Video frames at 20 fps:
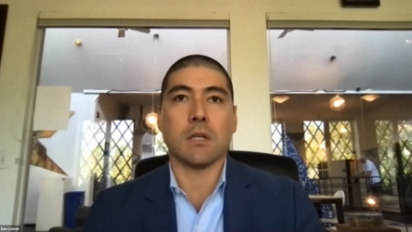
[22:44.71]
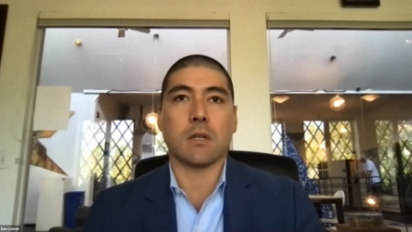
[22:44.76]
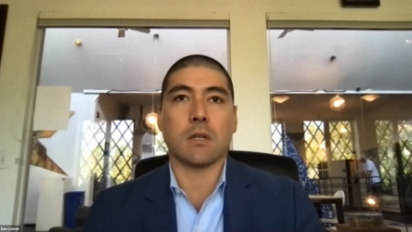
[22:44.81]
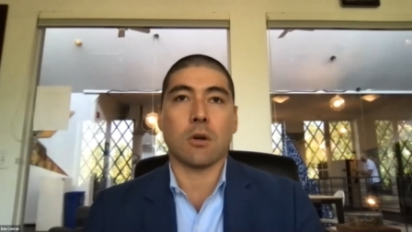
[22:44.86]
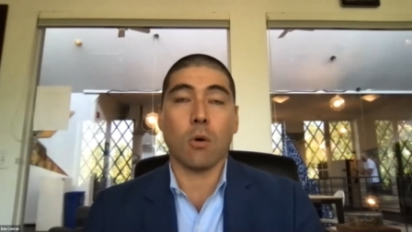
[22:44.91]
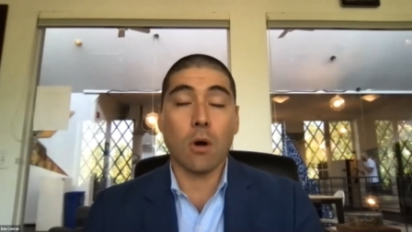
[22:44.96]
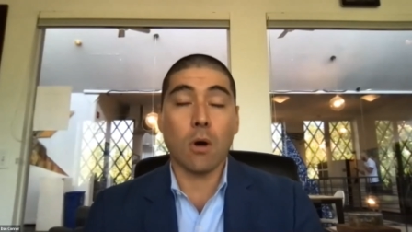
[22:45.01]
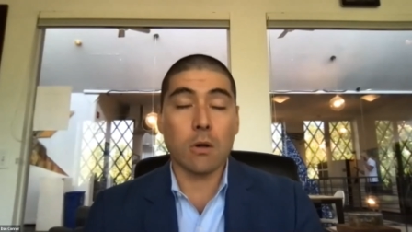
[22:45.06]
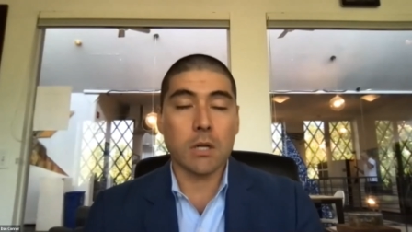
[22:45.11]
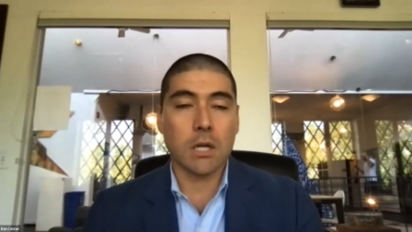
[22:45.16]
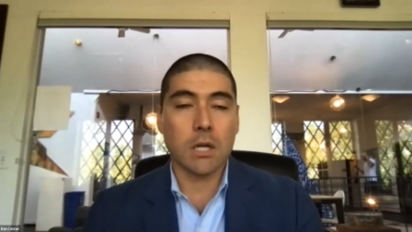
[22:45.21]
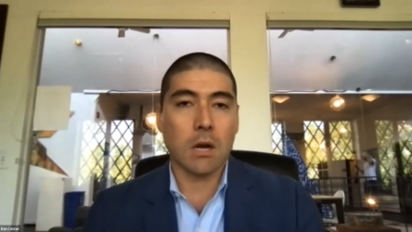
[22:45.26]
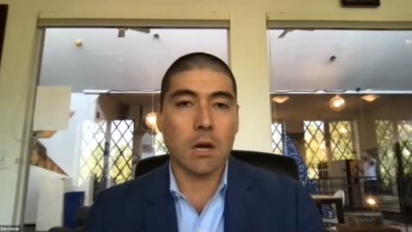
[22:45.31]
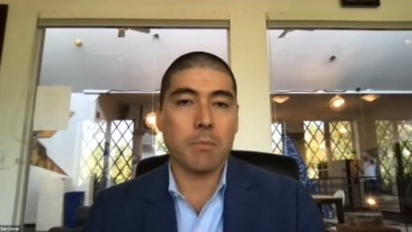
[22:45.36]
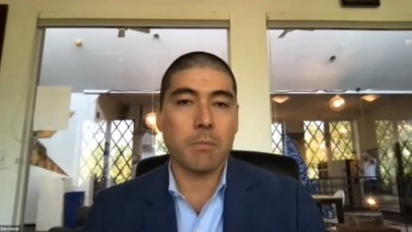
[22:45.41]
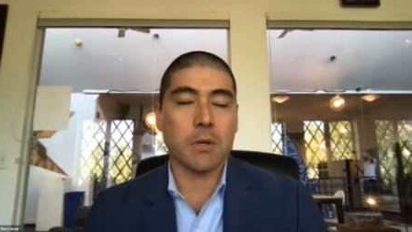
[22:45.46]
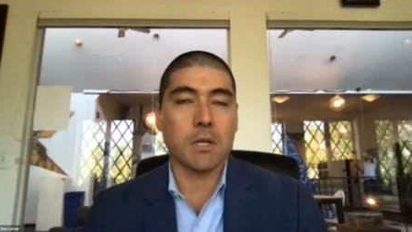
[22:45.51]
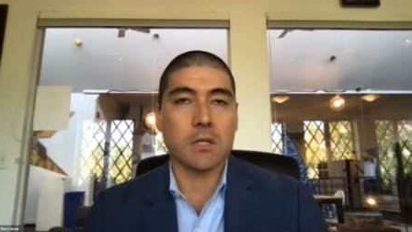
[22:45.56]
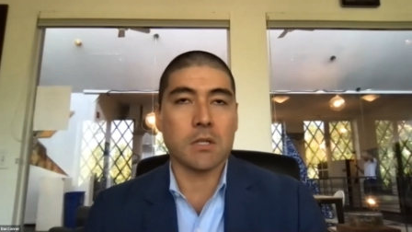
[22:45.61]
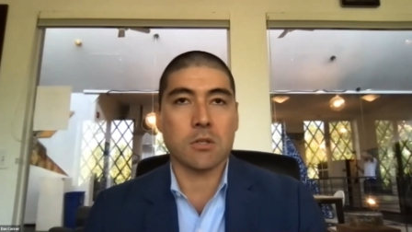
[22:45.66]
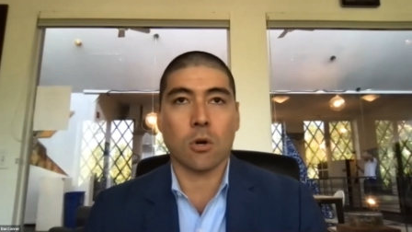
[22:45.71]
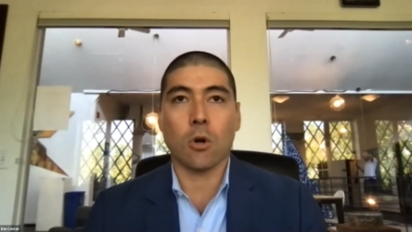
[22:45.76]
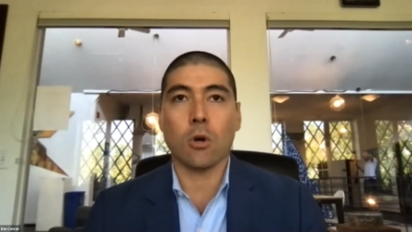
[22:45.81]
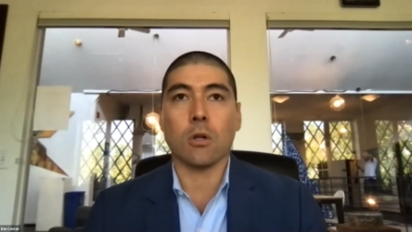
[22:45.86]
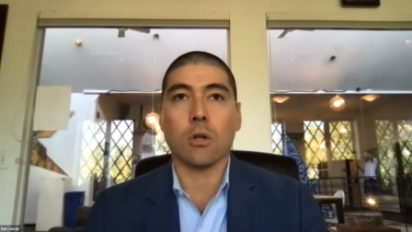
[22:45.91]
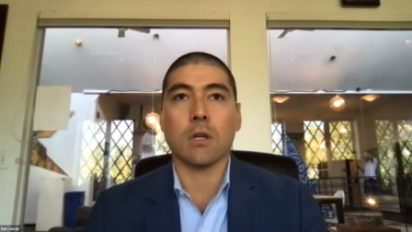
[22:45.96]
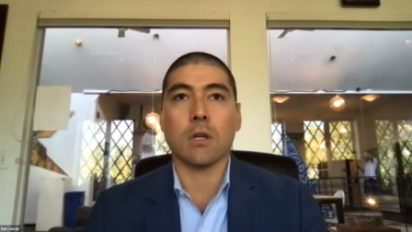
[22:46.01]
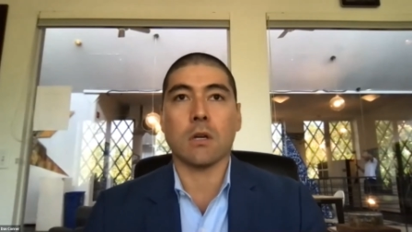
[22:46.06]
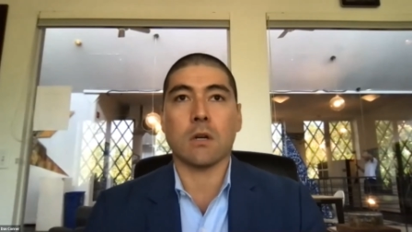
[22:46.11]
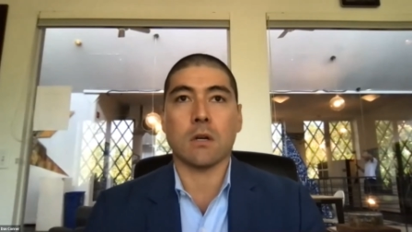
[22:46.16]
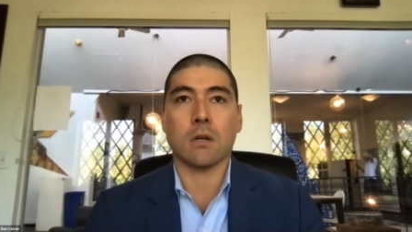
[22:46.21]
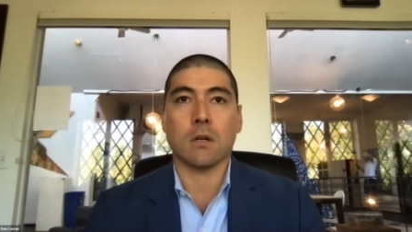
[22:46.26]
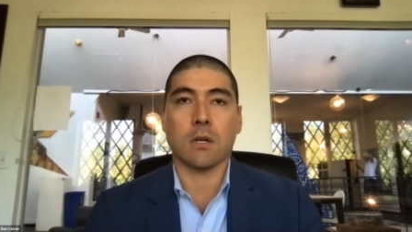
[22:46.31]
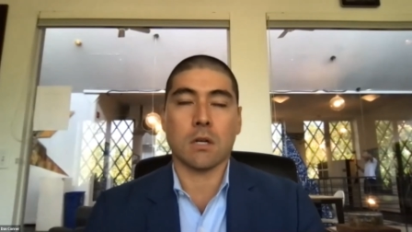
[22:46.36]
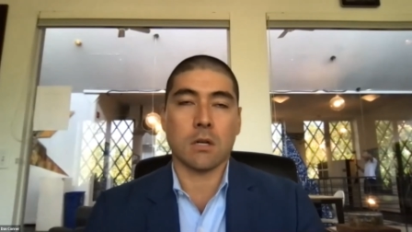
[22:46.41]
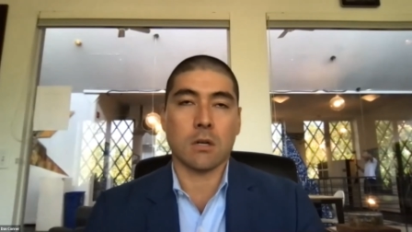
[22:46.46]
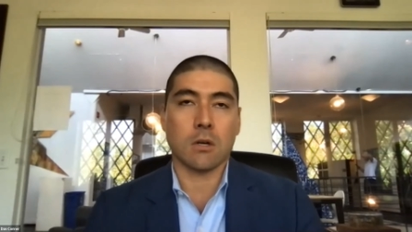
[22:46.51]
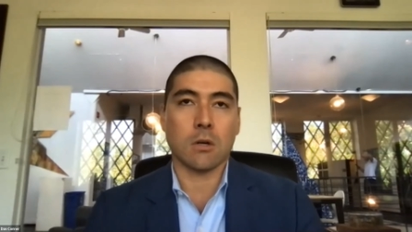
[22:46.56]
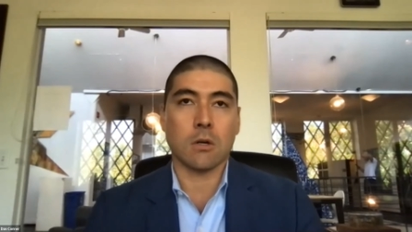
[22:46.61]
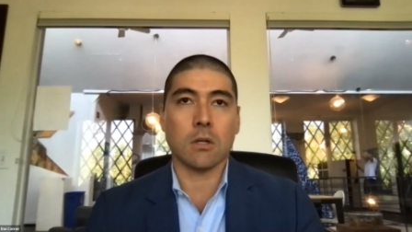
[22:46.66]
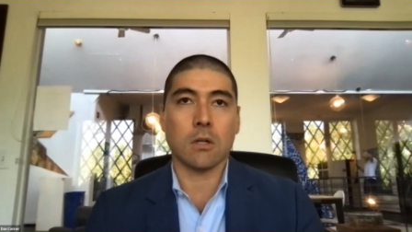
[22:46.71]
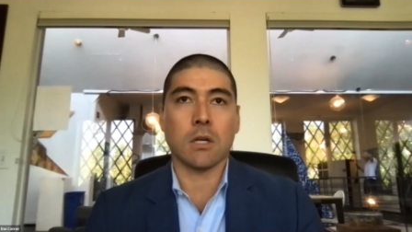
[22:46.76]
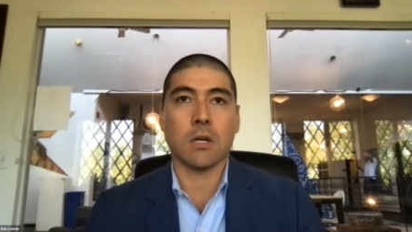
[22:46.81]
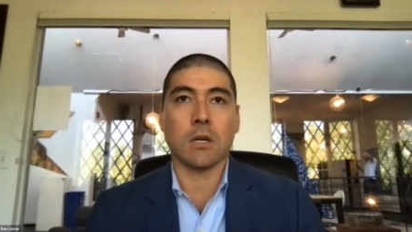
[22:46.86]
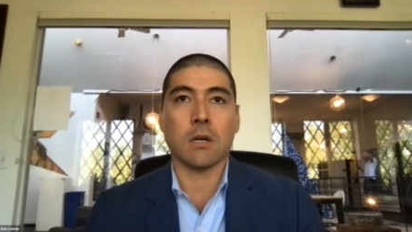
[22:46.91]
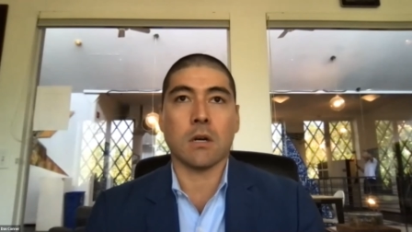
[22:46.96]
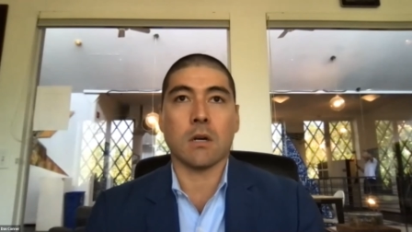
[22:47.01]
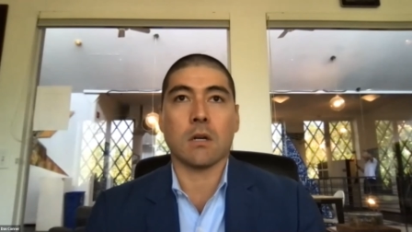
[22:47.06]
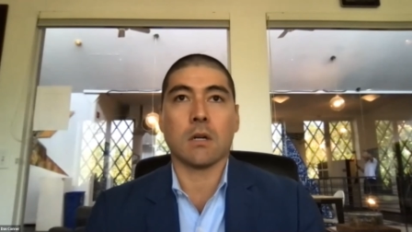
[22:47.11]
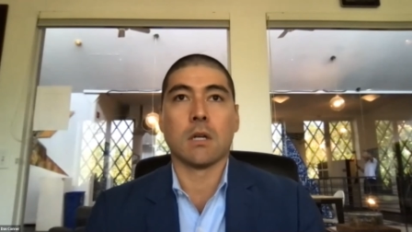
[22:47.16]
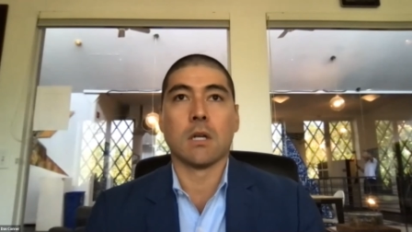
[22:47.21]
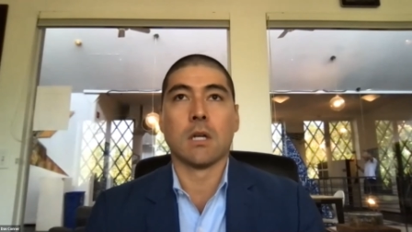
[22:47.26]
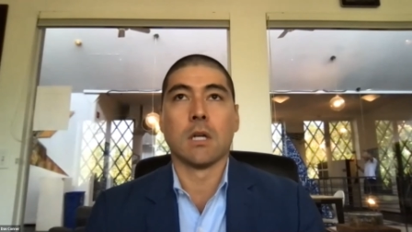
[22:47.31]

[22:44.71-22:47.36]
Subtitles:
quality companies earlier and earlier.